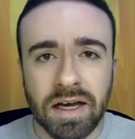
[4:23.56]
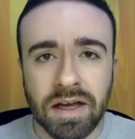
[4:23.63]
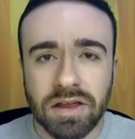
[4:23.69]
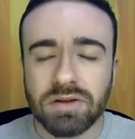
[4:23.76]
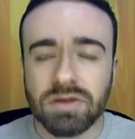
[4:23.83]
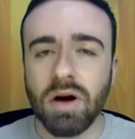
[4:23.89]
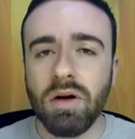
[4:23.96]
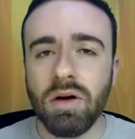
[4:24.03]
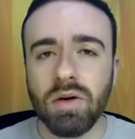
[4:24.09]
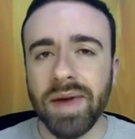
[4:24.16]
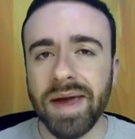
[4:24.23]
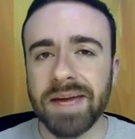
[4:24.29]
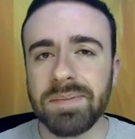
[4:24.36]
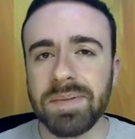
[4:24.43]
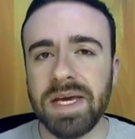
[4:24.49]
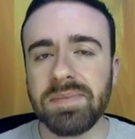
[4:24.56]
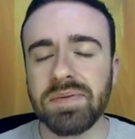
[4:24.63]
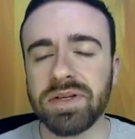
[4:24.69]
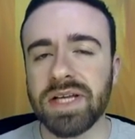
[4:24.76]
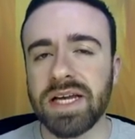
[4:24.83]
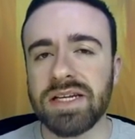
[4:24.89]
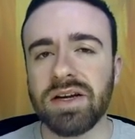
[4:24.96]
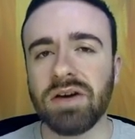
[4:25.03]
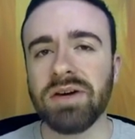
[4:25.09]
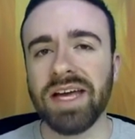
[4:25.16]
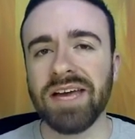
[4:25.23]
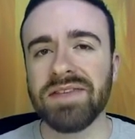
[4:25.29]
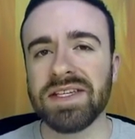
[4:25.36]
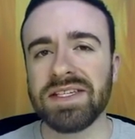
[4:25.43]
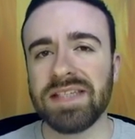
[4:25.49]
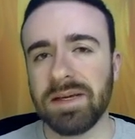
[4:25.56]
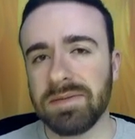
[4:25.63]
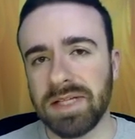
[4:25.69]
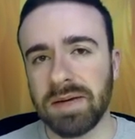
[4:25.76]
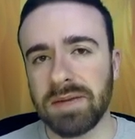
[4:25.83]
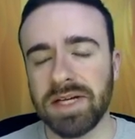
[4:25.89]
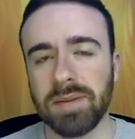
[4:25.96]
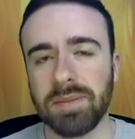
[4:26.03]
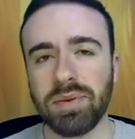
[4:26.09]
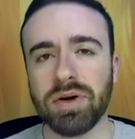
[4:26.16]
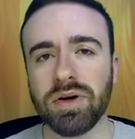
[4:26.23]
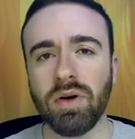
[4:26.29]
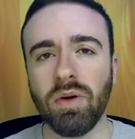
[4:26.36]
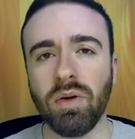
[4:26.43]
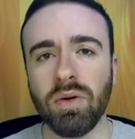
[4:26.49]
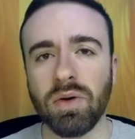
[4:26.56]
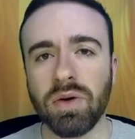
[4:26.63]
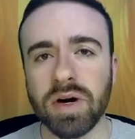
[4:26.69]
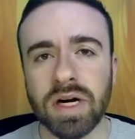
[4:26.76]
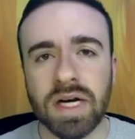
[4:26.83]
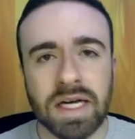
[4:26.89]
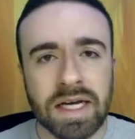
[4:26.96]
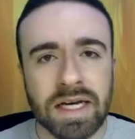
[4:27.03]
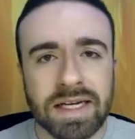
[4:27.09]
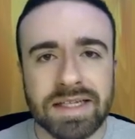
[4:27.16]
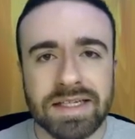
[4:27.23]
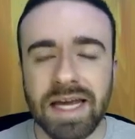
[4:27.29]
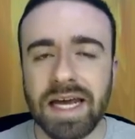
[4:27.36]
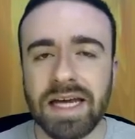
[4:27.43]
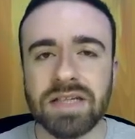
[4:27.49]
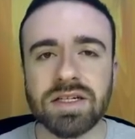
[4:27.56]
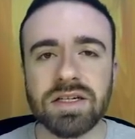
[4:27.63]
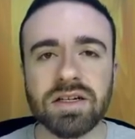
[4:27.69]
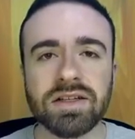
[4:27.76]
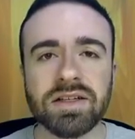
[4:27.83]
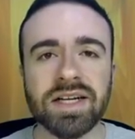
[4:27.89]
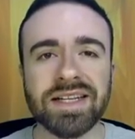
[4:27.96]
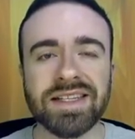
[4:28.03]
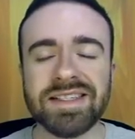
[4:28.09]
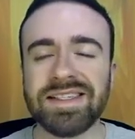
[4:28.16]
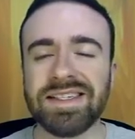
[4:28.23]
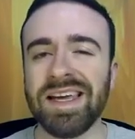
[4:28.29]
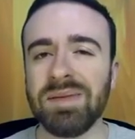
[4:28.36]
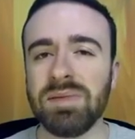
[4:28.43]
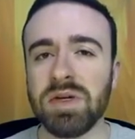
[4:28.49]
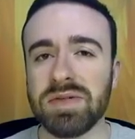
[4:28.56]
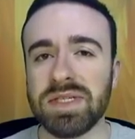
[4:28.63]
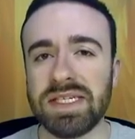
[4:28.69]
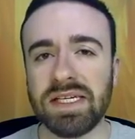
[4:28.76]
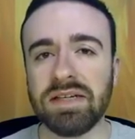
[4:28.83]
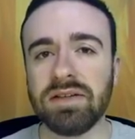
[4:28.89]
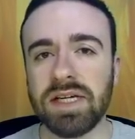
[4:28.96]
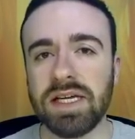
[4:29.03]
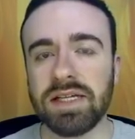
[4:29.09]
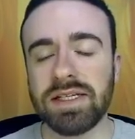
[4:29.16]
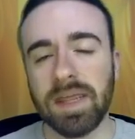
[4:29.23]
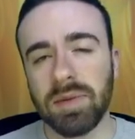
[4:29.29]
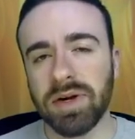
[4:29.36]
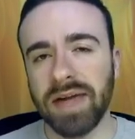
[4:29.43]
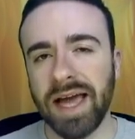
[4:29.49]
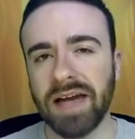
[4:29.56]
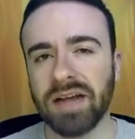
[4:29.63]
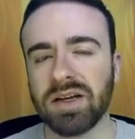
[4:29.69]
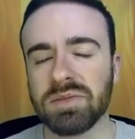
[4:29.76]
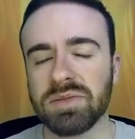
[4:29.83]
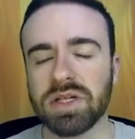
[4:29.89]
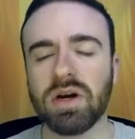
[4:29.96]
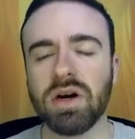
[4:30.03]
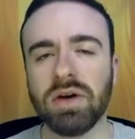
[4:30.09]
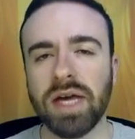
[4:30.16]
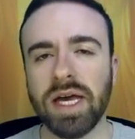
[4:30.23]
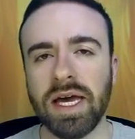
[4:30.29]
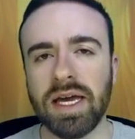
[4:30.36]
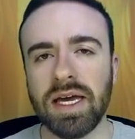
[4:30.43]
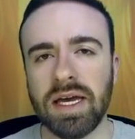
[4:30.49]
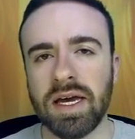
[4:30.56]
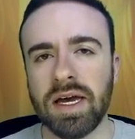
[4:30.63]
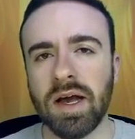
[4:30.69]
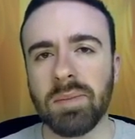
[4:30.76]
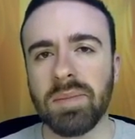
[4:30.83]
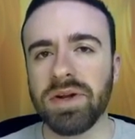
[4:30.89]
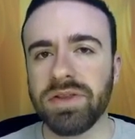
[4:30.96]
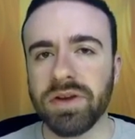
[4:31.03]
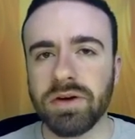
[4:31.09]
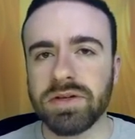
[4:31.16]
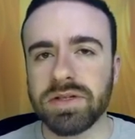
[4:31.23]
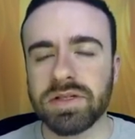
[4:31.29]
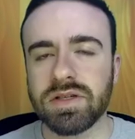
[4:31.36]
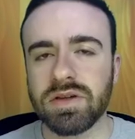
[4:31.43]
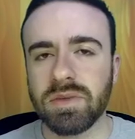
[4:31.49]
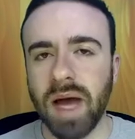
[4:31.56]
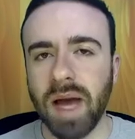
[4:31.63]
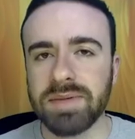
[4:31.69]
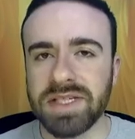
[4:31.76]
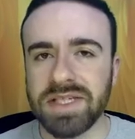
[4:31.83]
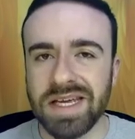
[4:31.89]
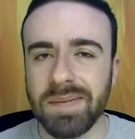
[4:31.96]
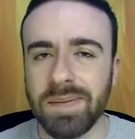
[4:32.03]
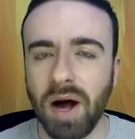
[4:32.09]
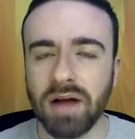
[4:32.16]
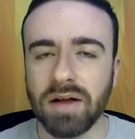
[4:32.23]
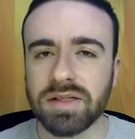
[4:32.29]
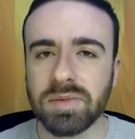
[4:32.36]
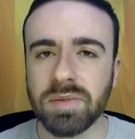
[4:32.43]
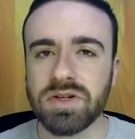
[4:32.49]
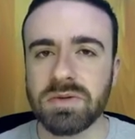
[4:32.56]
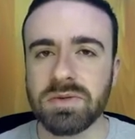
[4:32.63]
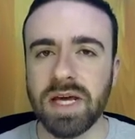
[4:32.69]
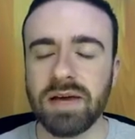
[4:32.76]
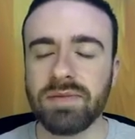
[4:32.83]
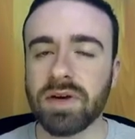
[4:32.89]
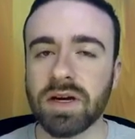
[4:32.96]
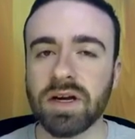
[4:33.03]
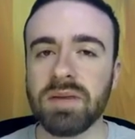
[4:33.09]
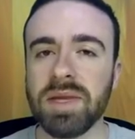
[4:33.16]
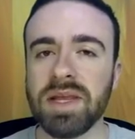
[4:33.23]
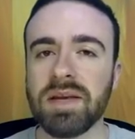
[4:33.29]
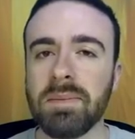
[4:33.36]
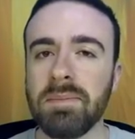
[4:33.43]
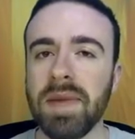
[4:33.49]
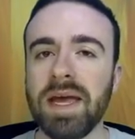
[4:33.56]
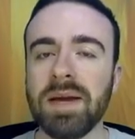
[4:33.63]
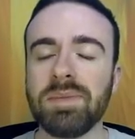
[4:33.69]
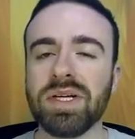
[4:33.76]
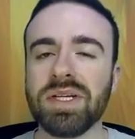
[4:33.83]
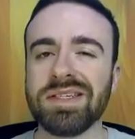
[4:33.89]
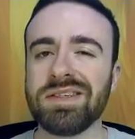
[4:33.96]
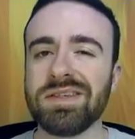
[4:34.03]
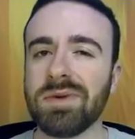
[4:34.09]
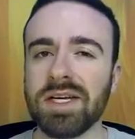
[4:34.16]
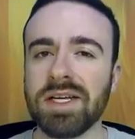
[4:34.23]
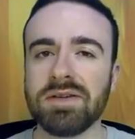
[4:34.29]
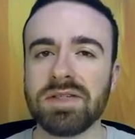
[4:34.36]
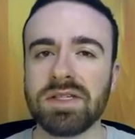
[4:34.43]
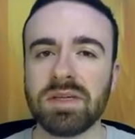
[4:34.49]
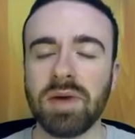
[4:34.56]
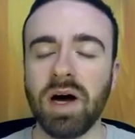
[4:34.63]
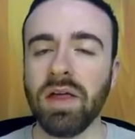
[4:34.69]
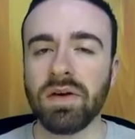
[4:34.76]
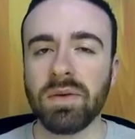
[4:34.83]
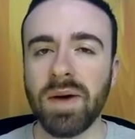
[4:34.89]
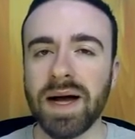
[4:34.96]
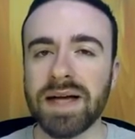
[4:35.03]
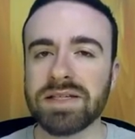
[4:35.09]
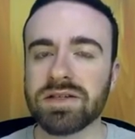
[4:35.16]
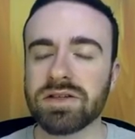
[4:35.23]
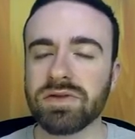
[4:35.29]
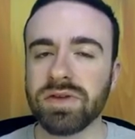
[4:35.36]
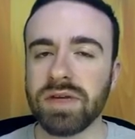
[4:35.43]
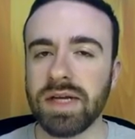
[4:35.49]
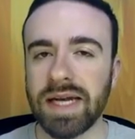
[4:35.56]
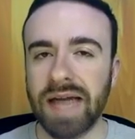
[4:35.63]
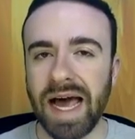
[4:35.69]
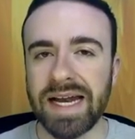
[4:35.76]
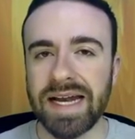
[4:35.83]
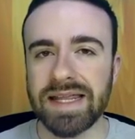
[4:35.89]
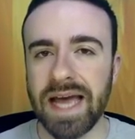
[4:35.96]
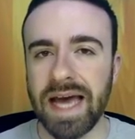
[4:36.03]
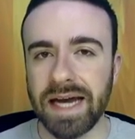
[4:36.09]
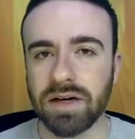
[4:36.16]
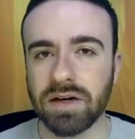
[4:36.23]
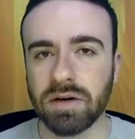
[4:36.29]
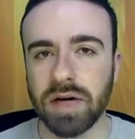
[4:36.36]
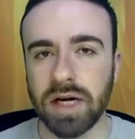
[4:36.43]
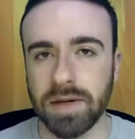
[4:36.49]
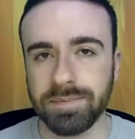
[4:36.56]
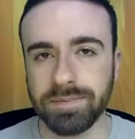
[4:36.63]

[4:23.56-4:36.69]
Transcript: throw away at people, they don't have the same damage output or danger. They're not the same utility. Temple Catacombs, they're okay, but those 2 maps, Deep Hollows and Mushroom Cave, are going to be their main places you want to use them. Otherwise, they're really not that great.